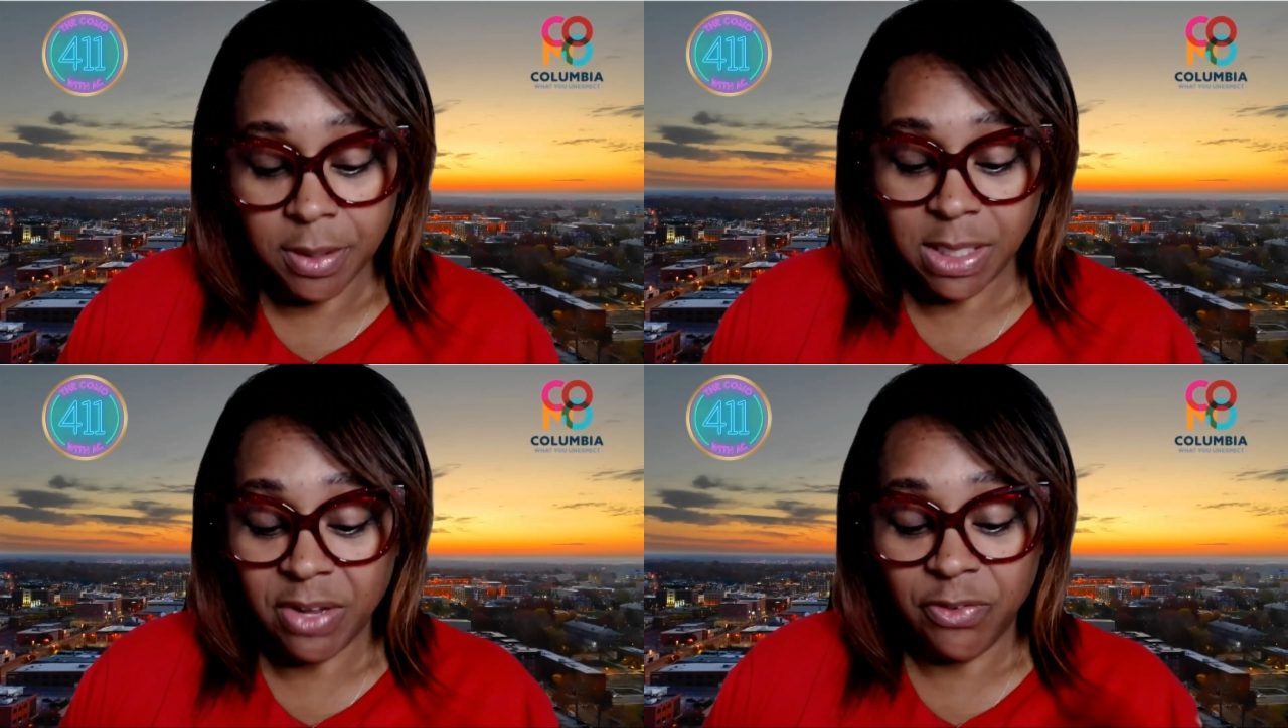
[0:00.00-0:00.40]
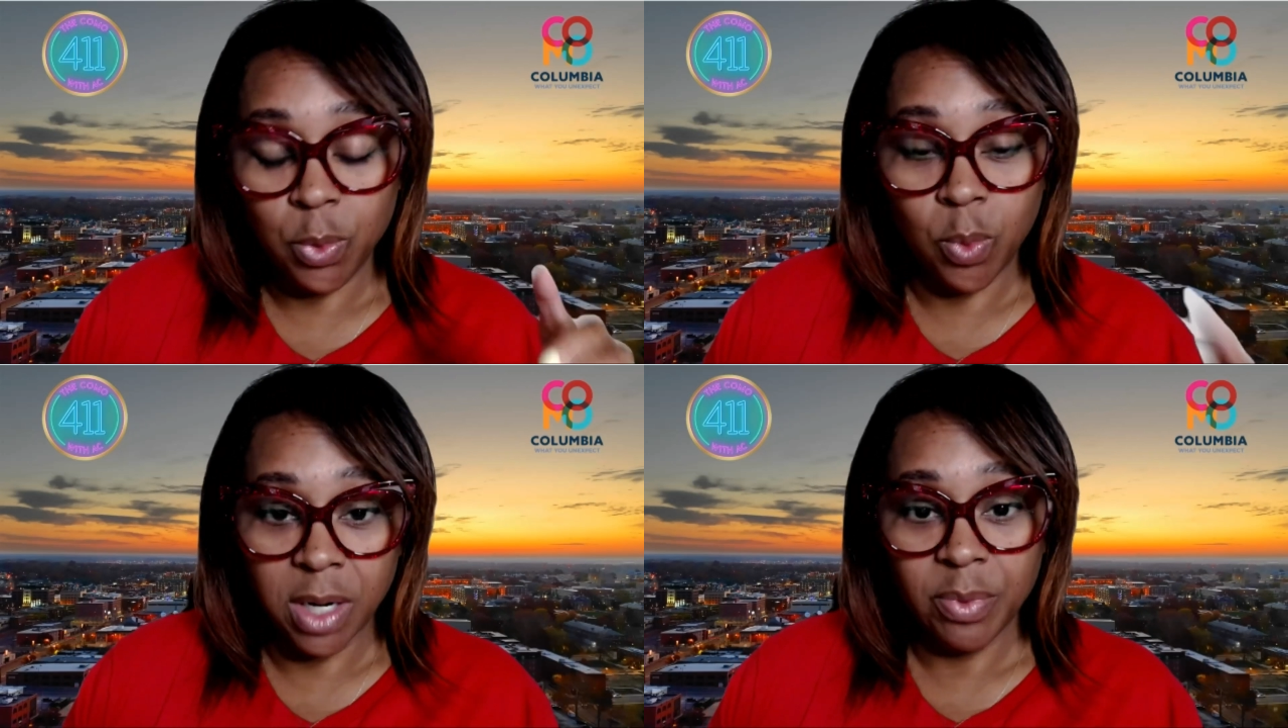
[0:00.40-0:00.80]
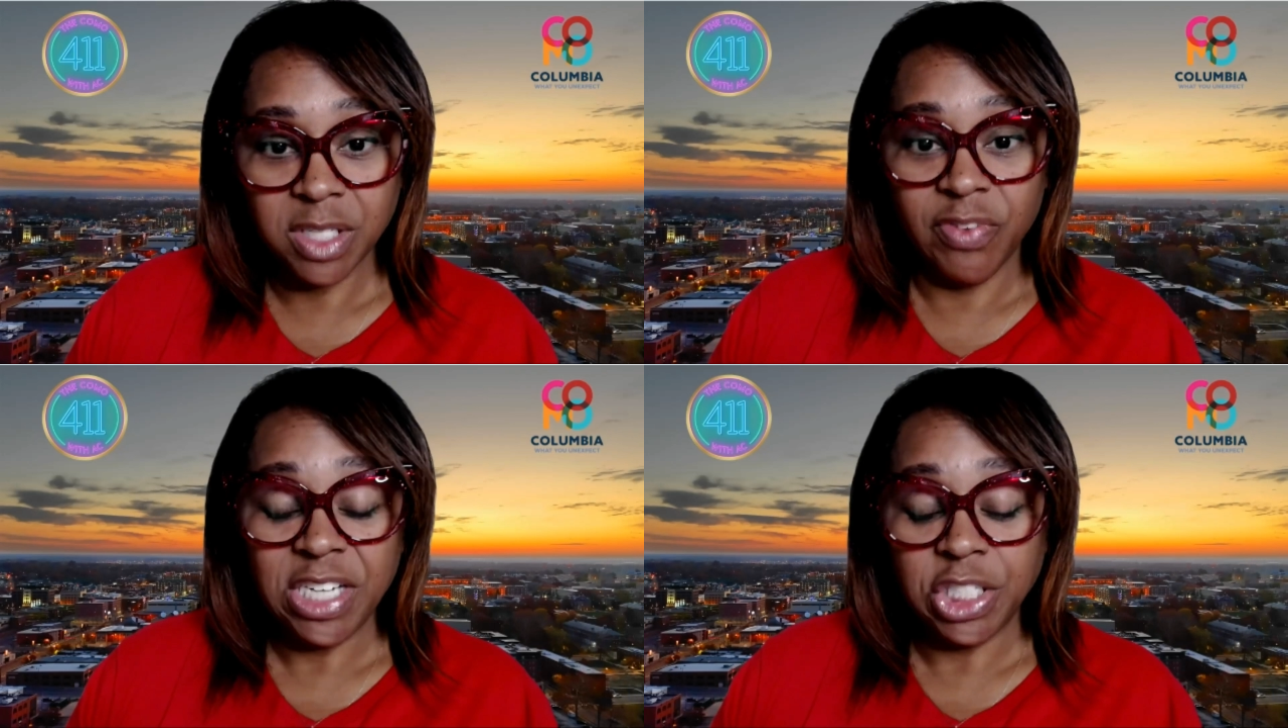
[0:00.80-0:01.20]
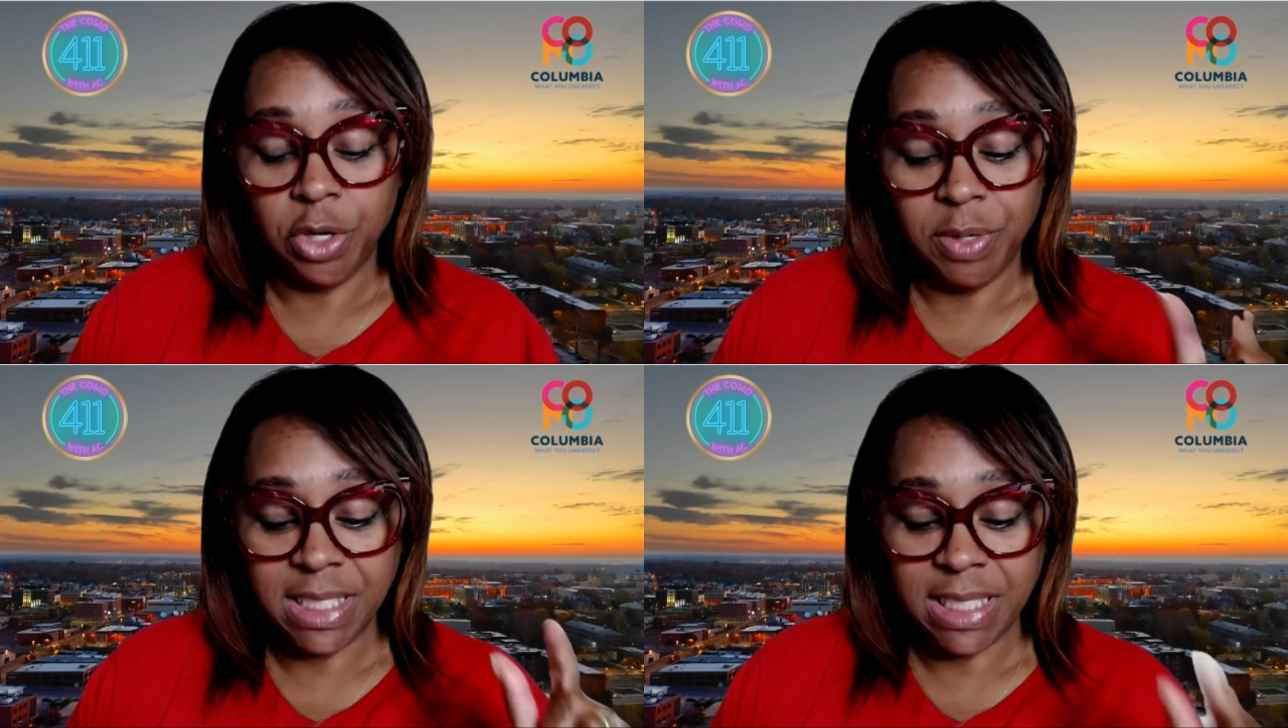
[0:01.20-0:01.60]
So if you want a reservation,
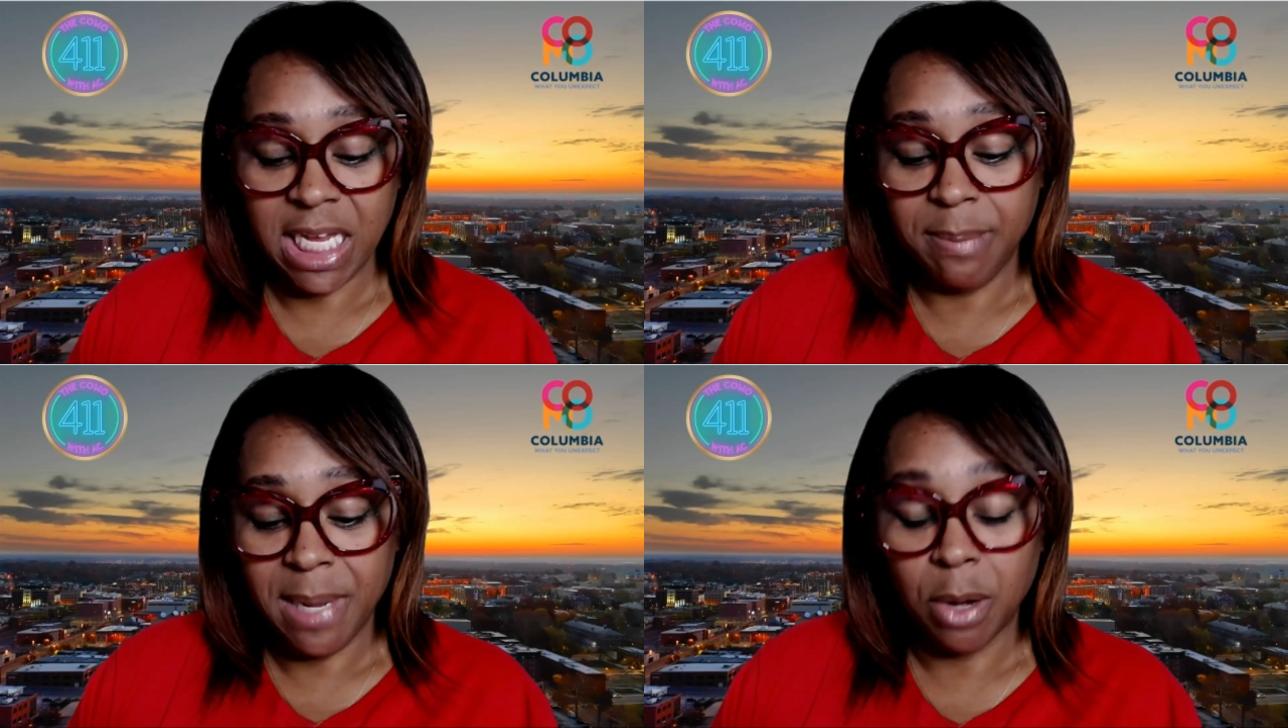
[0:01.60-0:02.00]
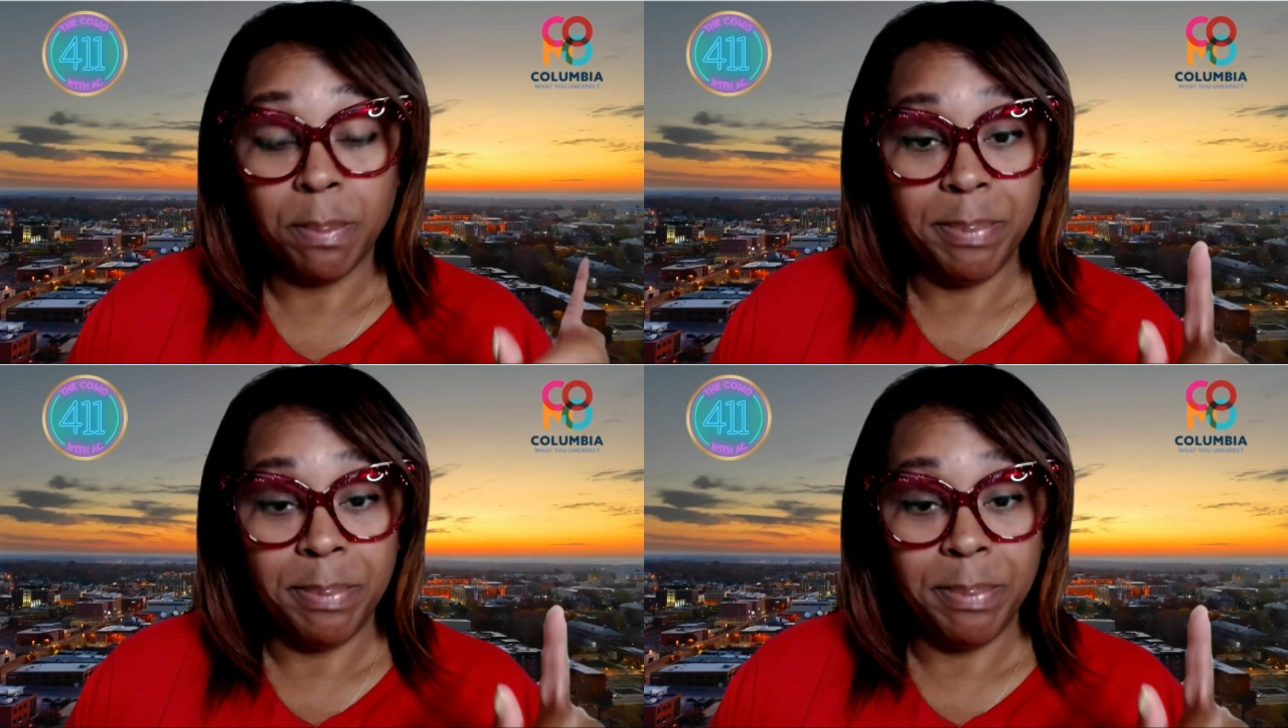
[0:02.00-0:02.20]
you need to email